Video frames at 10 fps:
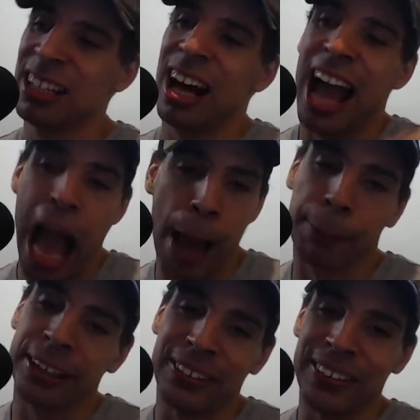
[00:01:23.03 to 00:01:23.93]
happy
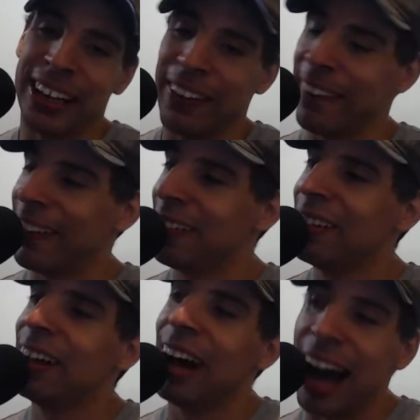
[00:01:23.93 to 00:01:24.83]
New Year,
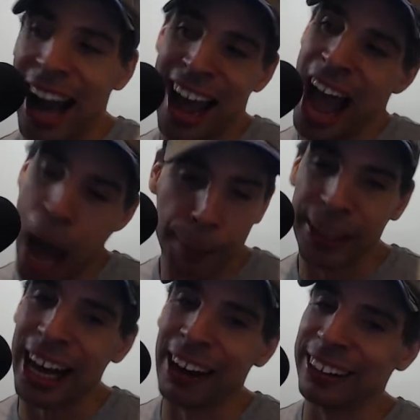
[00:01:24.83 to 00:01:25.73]
happy
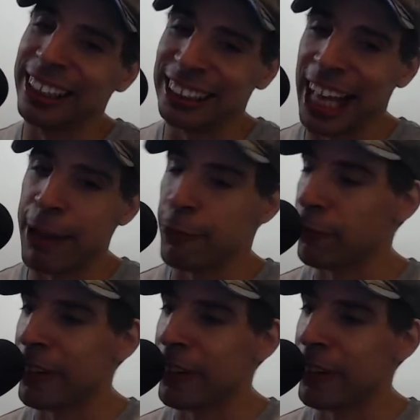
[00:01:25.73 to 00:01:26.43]
holidays to everyone.